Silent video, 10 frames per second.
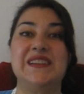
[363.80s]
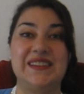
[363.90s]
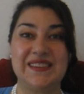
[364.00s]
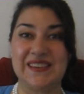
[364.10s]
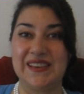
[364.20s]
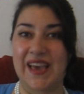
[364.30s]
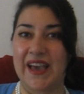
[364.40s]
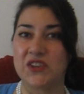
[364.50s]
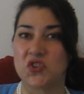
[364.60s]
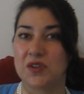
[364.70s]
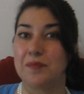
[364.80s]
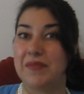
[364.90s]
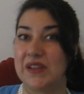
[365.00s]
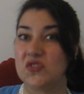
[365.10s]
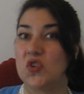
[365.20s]
Disengaging
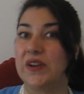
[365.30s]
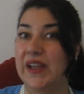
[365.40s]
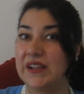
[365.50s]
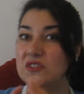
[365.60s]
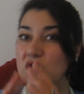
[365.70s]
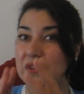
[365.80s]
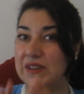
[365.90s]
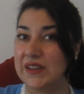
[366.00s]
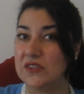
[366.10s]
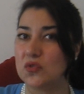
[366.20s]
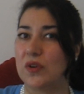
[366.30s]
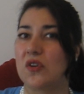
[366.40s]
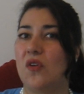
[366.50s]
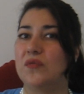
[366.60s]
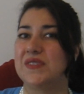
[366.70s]
means not entering into a
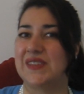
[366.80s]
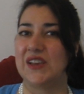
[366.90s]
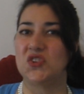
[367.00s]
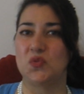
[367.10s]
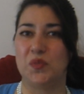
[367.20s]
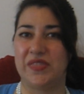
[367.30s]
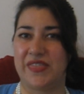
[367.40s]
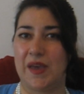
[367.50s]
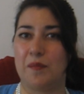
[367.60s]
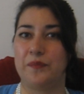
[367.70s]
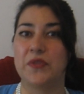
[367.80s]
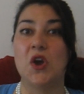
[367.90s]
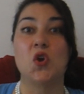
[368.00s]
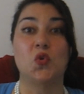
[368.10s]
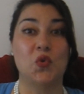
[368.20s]
conversation with them.
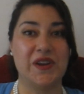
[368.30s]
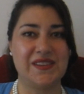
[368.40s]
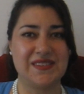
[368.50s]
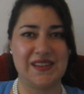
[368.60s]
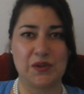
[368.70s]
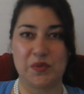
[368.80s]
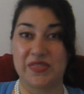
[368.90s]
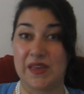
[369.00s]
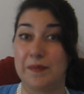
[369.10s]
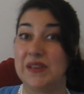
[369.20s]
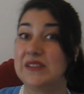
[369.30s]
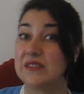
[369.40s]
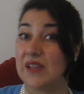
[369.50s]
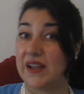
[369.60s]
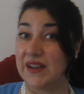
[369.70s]
Reasoning with them is
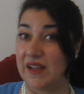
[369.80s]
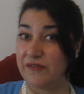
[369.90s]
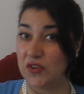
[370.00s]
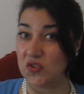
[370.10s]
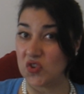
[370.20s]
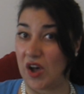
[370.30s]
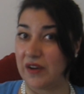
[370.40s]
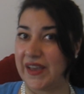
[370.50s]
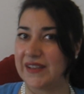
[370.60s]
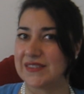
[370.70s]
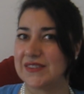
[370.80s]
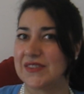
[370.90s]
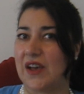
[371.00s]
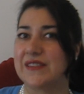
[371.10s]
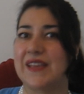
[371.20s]
a futile
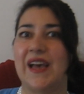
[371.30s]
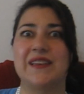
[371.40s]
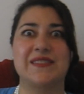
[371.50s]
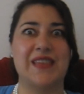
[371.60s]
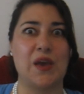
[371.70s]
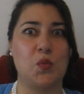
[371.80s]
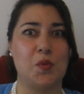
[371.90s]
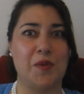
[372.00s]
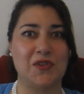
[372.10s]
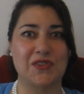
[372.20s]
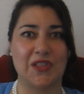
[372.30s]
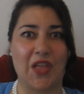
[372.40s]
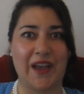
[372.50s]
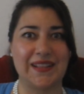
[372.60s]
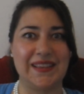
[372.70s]
exercise, as they will most
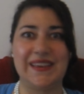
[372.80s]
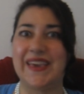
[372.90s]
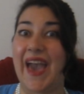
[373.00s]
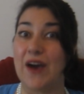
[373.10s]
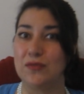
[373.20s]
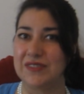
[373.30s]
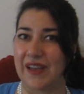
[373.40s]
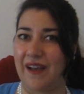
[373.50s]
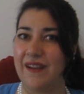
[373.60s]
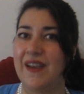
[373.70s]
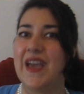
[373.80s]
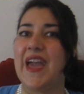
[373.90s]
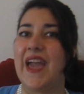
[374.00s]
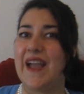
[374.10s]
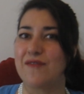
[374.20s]
likely counter
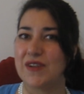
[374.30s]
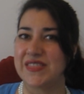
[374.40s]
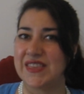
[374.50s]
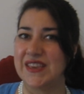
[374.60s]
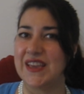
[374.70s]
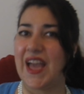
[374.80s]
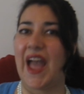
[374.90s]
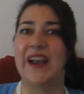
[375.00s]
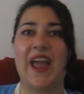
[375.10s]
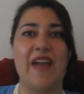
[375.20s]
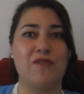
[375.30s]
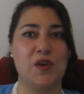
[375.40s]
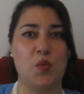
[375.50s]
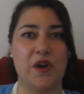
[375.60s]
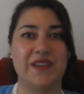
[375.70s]
everything and
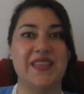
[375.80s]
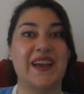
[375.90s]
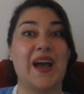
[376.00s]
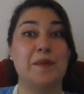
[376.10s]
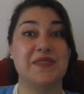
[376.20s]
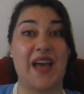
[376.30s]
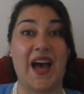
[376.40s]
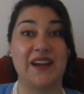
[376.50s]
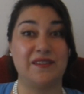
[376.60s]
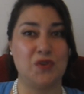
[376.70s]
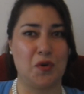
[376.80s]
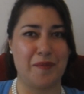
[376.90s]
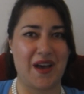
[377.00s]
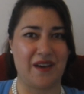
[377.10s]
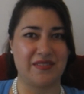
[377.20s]
every word that comes out of your
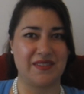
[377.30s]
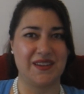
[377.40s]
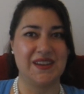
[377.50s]
mouth.